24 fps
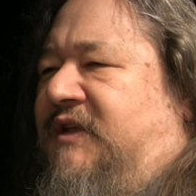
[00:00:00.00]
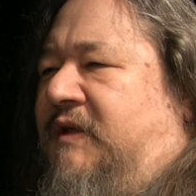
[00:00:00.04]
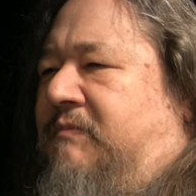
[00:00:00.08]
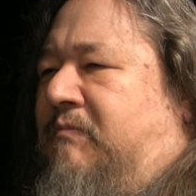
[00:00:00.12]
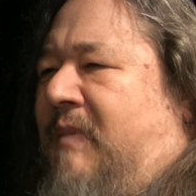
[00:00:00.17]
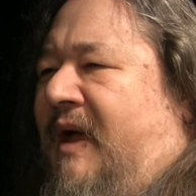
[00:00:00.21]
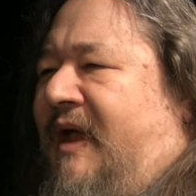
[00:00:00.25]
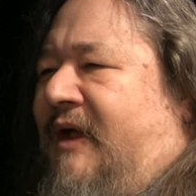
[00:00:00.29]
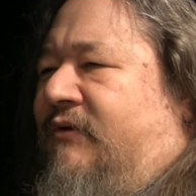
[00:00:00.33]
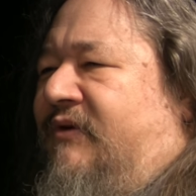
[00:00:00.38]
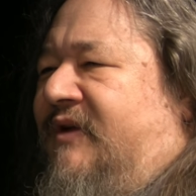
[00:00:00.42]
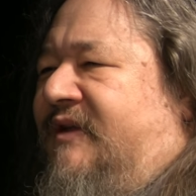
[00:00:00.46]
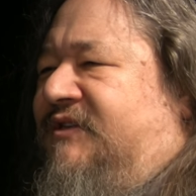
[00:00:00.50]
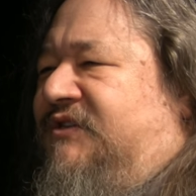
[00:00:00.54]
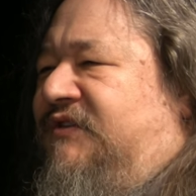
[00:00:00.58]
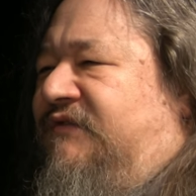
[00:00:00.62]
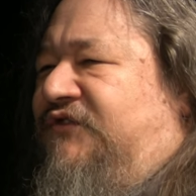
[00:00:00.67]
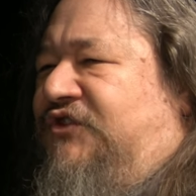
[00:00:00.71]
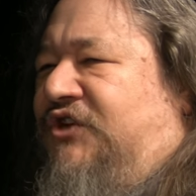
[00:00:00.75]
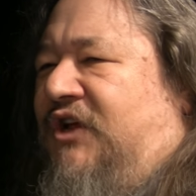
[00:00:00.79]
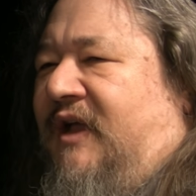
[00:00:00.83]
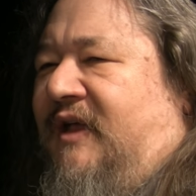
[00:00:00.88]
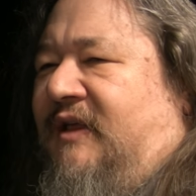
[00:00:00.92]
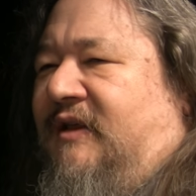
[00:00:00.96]
and migraines of
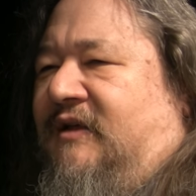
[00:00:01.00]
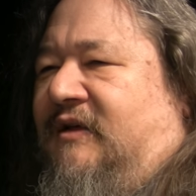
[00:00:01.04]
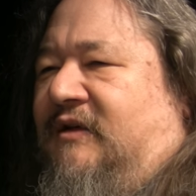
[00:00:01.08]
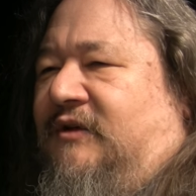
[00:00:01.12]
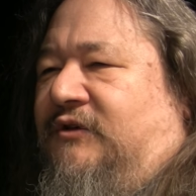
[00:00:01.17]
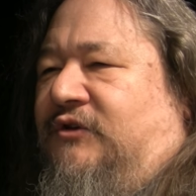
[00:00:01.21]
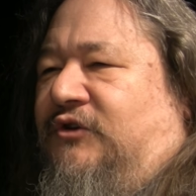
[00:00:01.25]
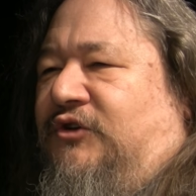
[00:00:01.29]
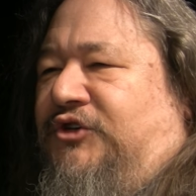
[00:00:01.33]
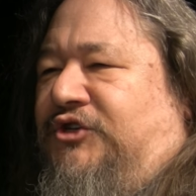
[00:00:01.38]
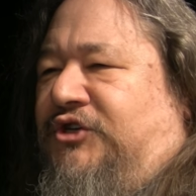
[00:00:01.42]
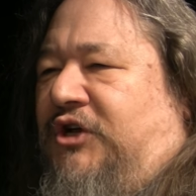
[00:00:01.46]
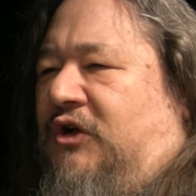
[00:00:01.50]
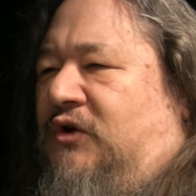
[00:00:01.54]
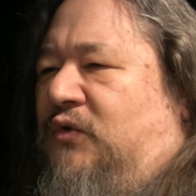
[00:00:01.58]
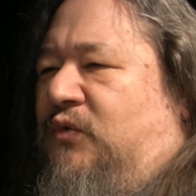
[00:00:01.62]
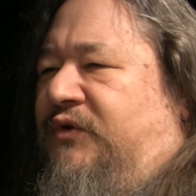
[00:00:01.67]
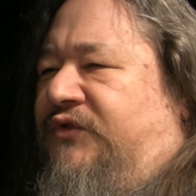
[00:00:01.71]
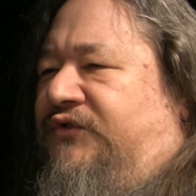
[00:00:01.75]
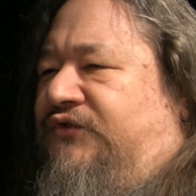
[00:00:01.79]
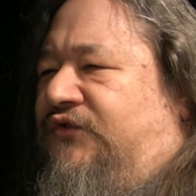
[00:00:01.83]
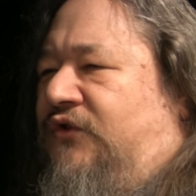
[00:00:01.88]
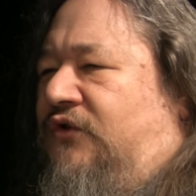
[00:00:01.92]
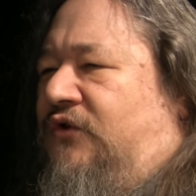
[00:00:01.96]
China under junk
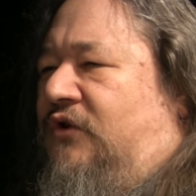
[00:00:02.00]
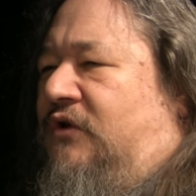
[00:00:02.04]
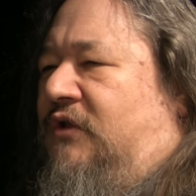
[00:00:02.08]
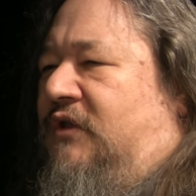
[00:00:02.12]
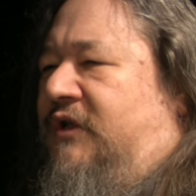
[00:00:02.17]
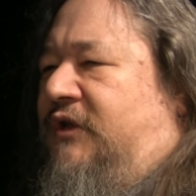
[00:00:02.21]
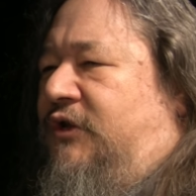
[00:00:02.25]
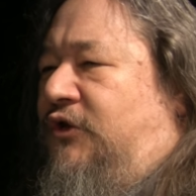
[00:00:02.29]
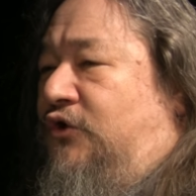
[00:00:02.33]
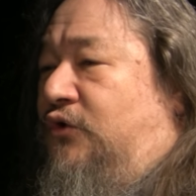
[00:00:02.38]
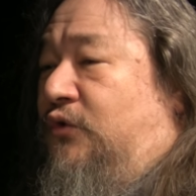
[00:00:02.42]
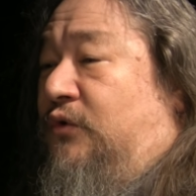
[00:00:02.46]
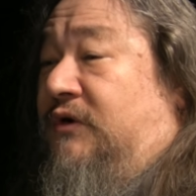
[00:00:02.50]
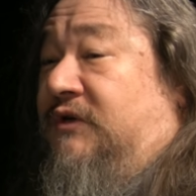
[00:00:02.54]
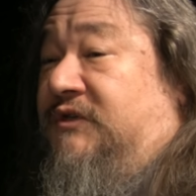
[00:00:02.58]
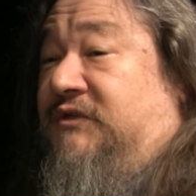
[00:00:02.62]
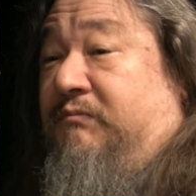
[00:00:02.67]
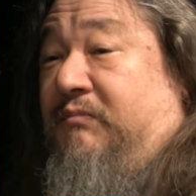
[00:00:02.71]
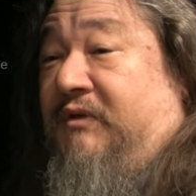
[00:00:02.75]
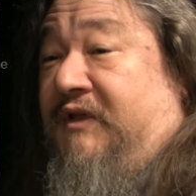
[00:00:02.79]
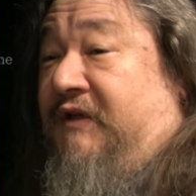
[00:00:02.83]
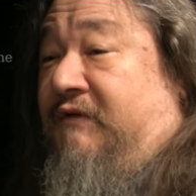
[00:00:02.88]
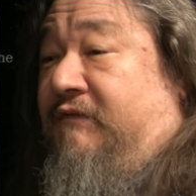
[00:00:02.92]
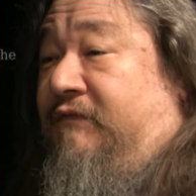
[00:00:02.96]
withdrawal in Newark's
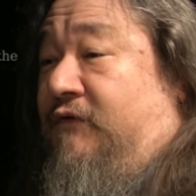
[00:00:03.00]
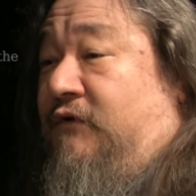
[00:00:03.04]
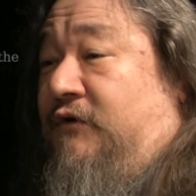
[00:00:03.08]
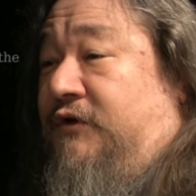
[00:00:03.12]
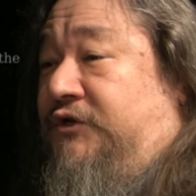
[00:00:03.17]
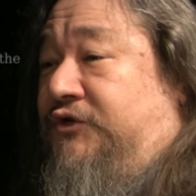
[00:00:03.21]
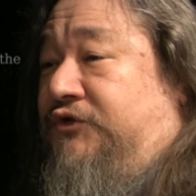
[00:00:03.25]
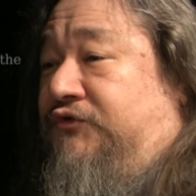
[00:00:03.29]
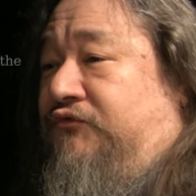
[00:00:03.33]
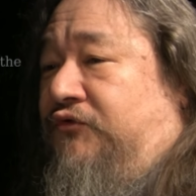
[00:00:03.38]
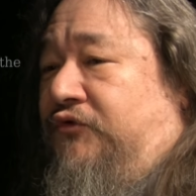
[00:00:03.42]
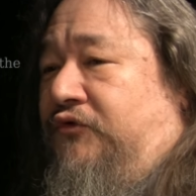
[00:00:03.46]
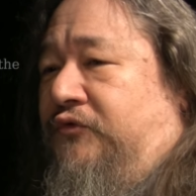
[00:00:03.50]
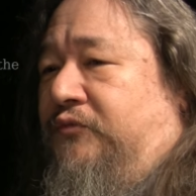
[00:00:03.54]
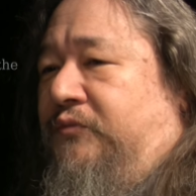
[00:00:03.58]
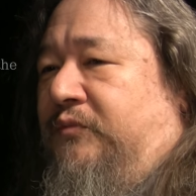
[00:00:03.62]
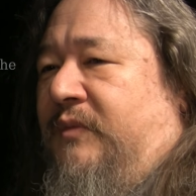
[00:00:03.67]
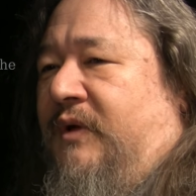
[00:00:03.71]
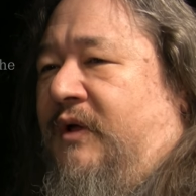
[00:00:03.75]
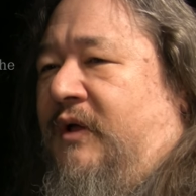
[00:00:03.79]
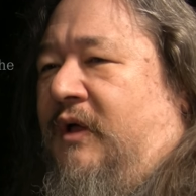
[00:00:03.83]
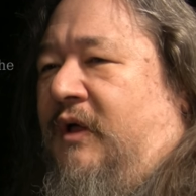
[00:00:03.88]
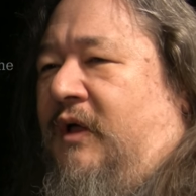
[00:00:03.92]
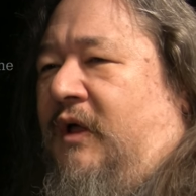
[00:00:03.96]
bleak furnished room,